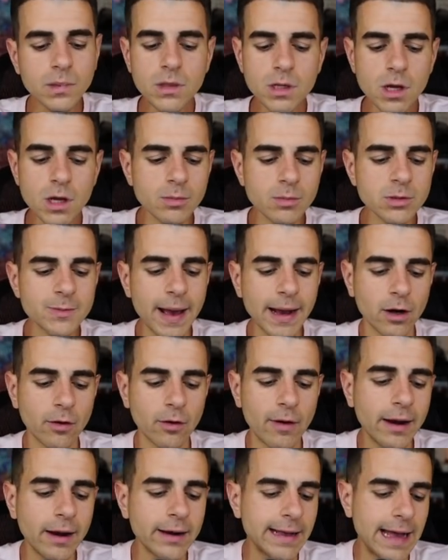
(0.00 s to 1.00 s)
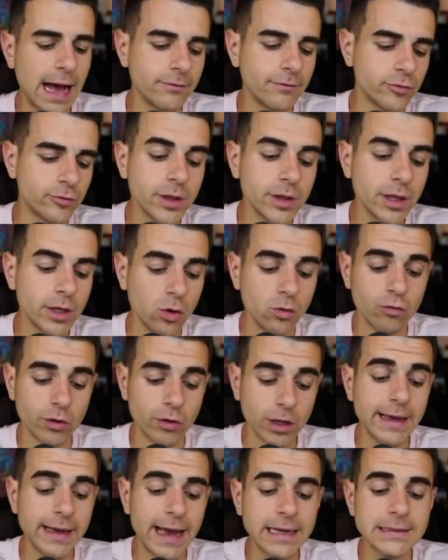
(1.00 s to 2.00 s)
Comes back around, and Calvin Ridley, who
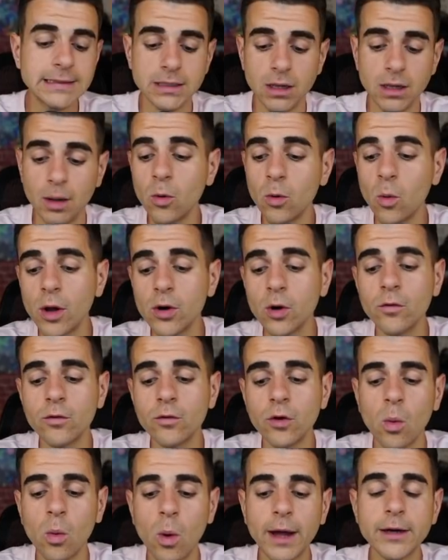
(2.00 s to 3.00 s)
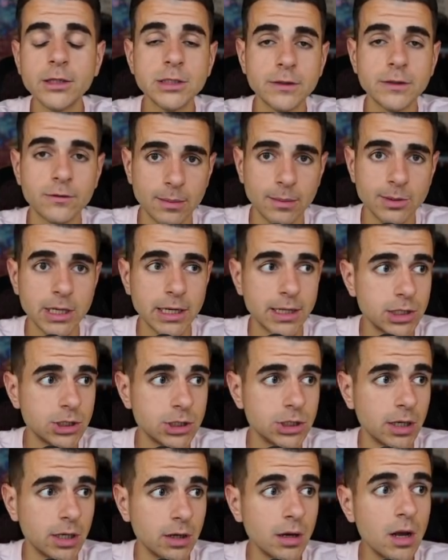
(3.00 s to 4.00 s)
really has number 1 overall wide receiver upside this
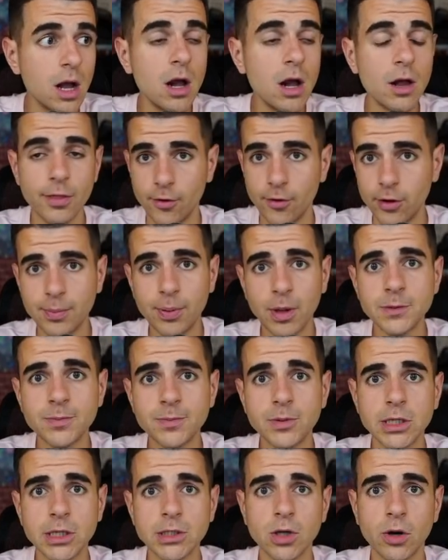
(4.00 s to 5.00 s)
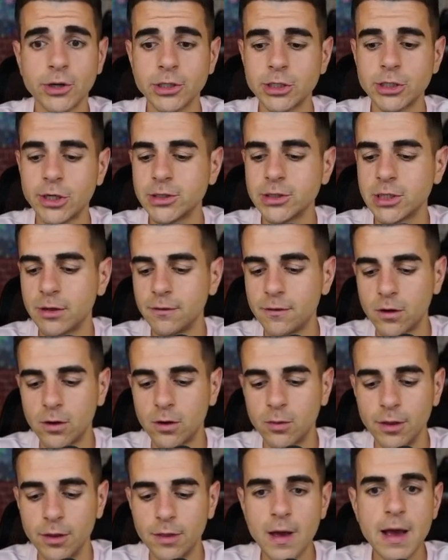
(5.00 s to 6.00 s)
year, 30-plus percent target share he's going to flirt
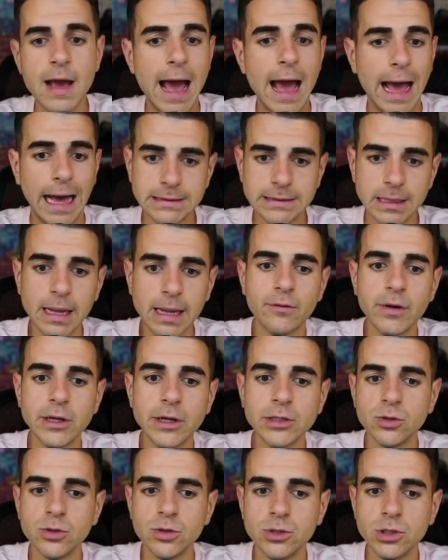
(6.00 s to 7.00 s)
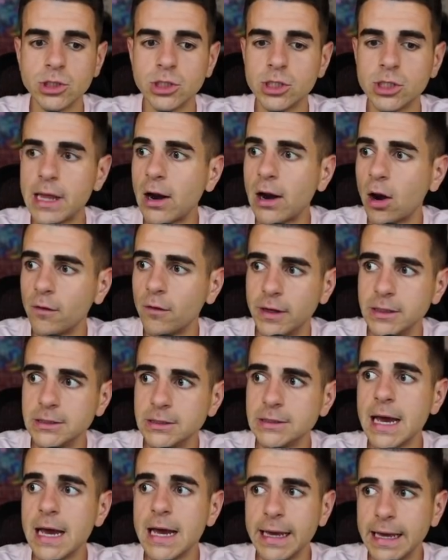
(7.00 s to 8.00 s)
with, has a lot of red zone usage in that
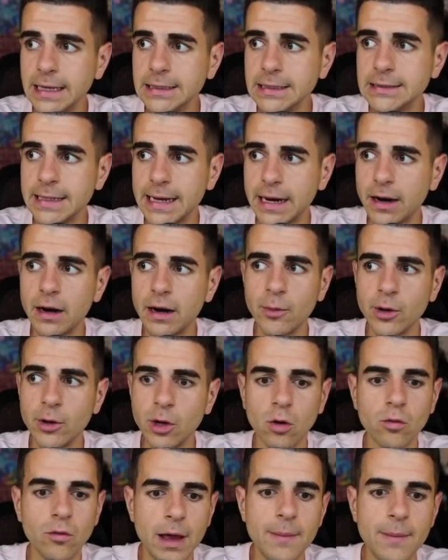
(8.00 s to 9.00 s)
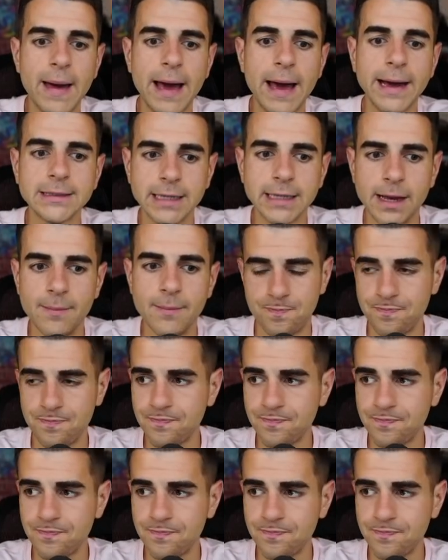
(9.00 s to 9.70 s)
offense. He's there, and we go right back to him.